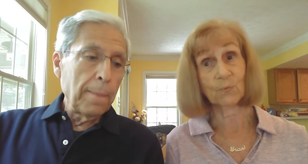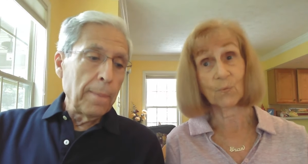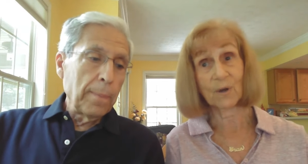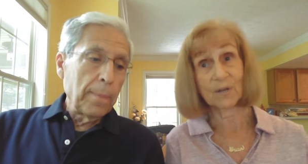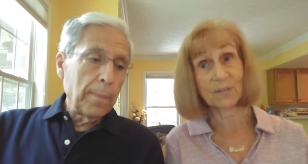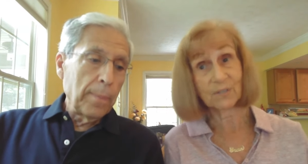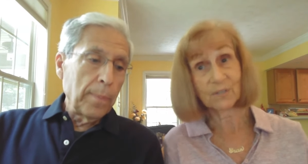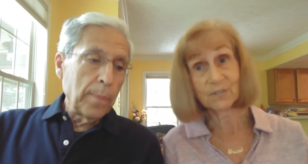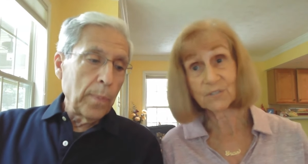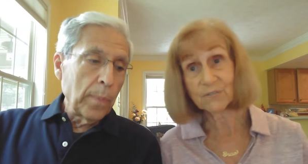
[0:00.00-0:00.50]

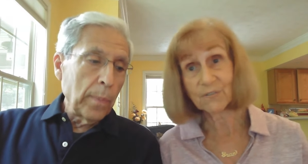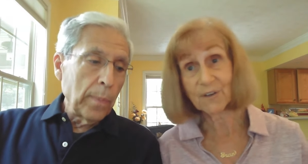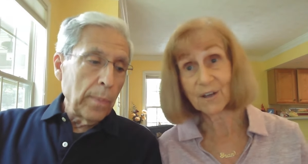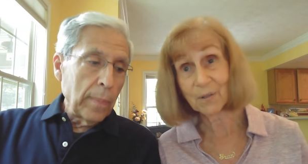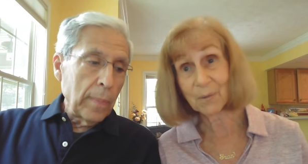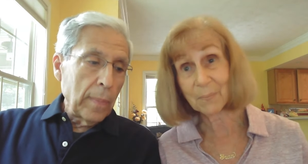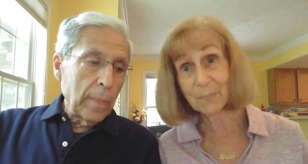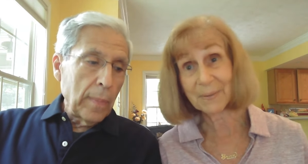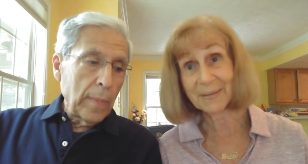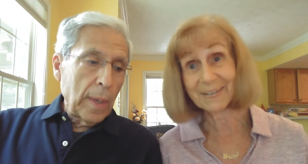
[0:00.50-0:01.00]
Speaker 1: want to
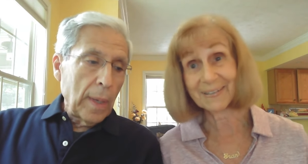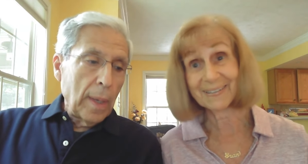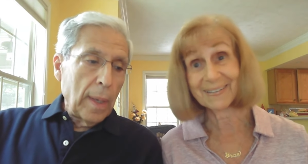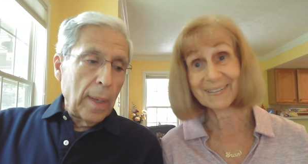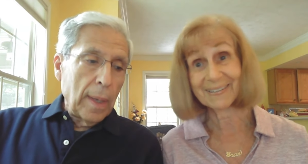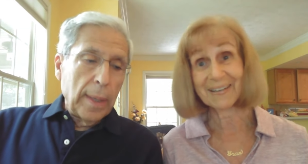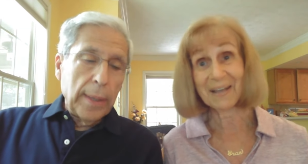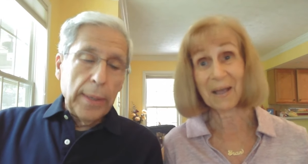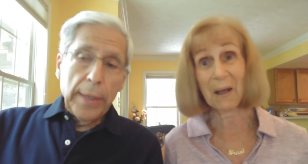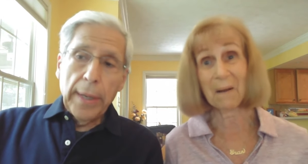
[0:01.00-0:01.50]
develop any.
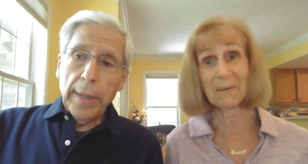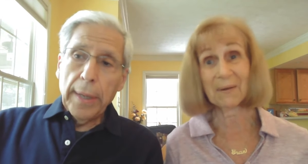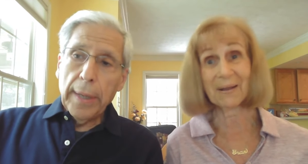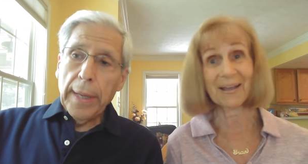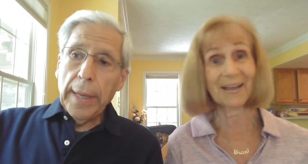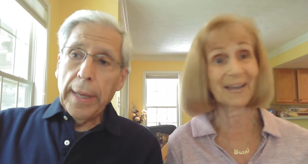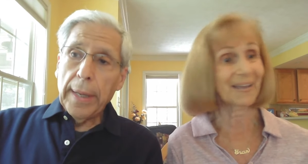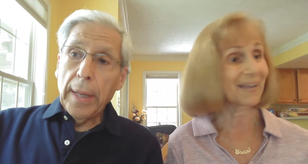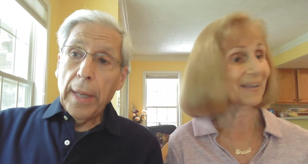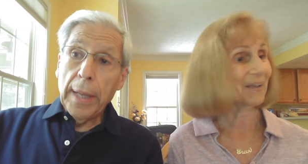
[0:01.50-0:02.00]
Speaker 2: Yeah,
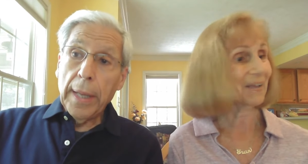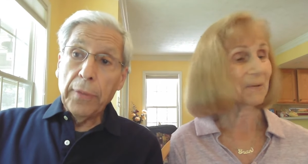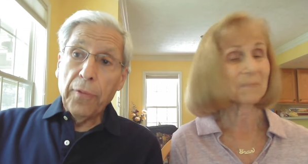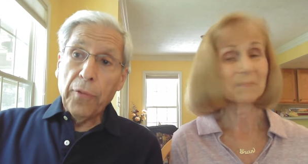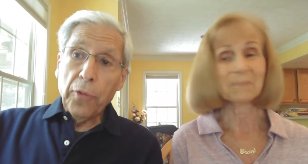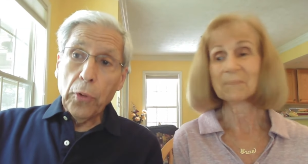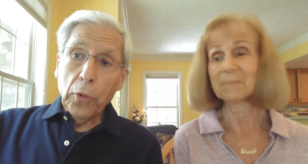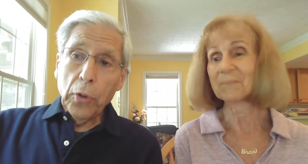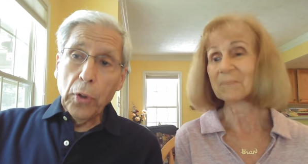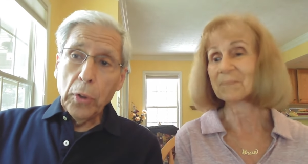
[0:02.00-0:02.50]
and
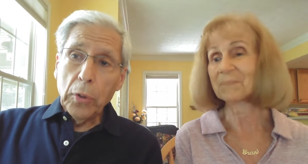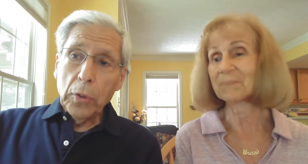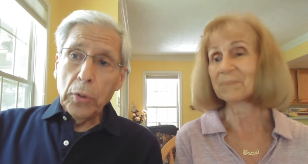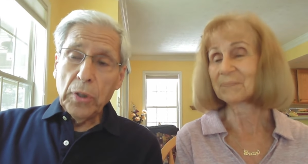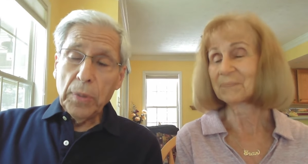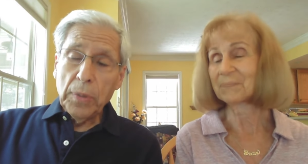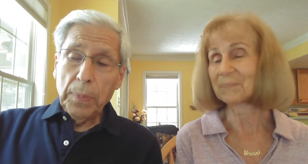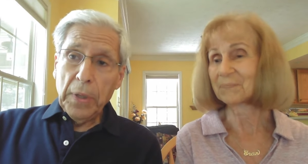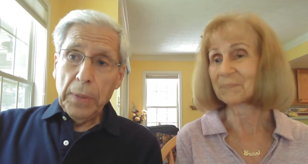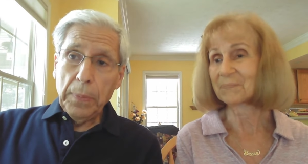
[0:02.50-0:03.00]
for
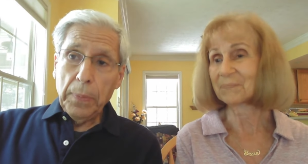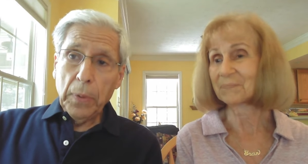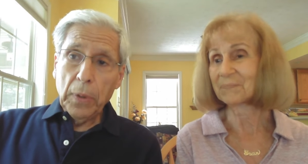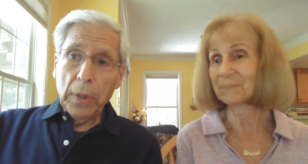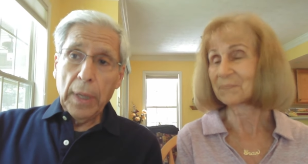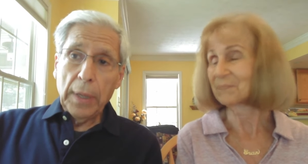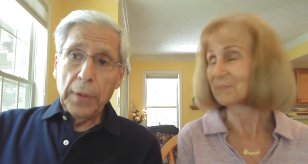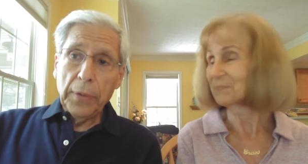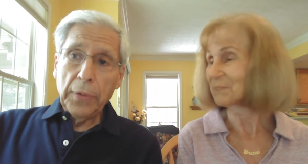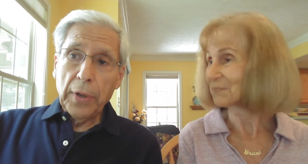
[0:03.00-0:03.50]
those
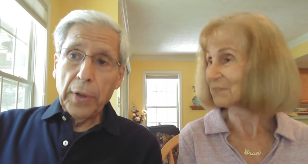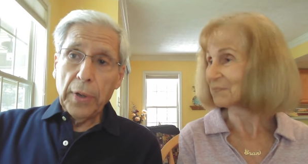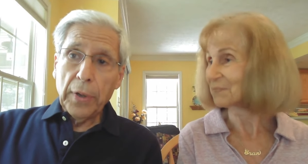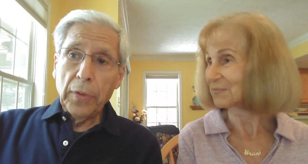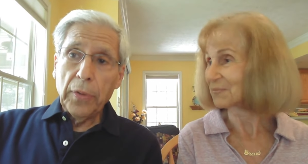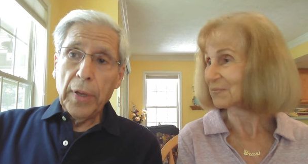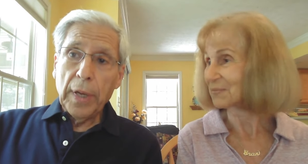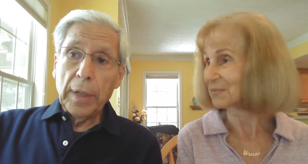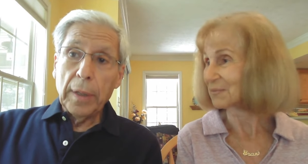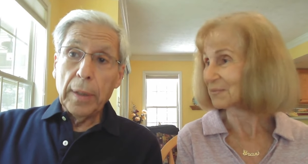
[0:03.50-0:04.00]
people out there
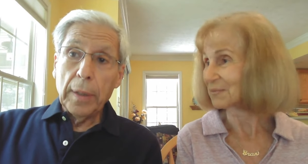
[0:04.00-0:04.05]
that